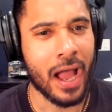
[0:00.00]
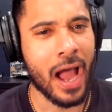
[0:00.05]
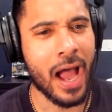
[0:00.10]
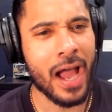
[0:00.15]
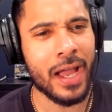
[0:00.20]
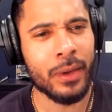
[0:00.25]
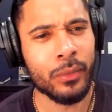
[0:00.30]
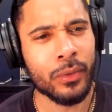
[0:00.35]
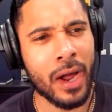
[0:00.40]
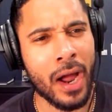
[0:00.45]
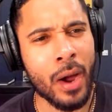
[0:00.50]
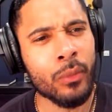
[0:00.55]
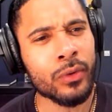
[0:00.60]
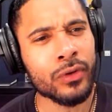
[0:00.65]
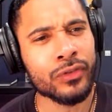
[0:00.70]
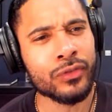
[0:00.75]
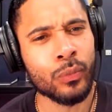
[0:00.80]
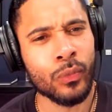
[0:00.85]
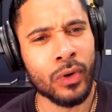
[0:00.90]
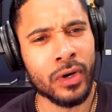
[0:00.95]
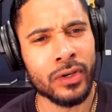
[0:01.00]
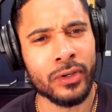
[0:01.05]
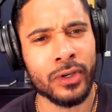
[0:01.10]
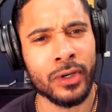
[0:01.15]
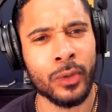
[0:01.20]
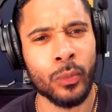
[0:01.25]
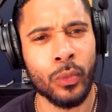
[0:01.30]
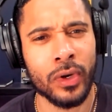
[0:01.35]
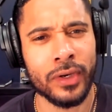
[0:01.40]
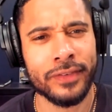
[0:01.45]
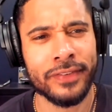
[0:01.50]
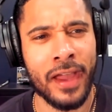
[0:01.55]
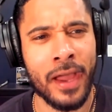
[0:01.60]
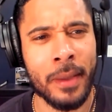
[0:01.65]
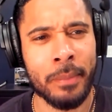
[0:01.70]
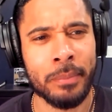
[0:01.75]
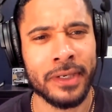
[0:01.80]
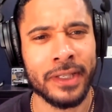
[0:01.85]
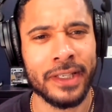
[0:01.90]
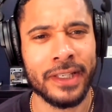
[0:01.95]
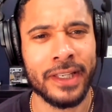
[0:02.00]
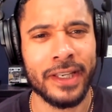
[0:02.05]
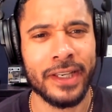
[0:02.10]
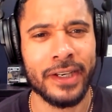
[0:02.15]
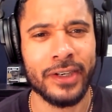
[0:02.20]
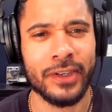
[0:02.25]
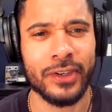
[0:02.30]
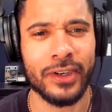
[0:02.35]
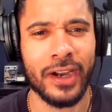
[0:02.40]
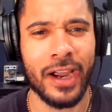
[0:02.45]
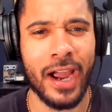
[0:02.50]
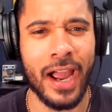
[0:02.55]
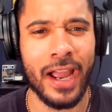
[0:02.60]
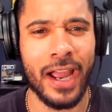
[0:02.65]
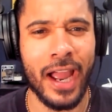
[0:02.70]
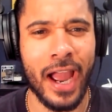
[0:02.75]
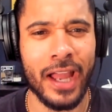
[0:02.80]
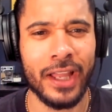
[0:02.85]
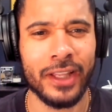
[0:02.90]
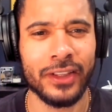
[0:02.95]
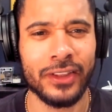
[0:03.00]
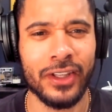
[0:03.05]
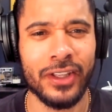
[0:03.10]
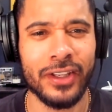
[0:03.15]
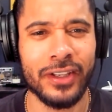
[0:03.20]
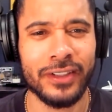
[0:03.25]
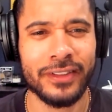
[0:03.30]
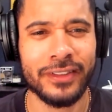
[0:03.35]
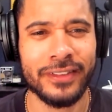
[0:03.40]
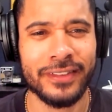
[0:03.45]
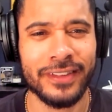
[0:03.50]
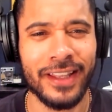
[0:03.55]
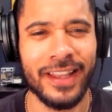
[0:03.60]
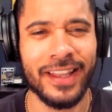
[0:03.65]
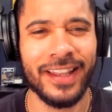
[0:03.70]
I was wondering what's happening here. I looked.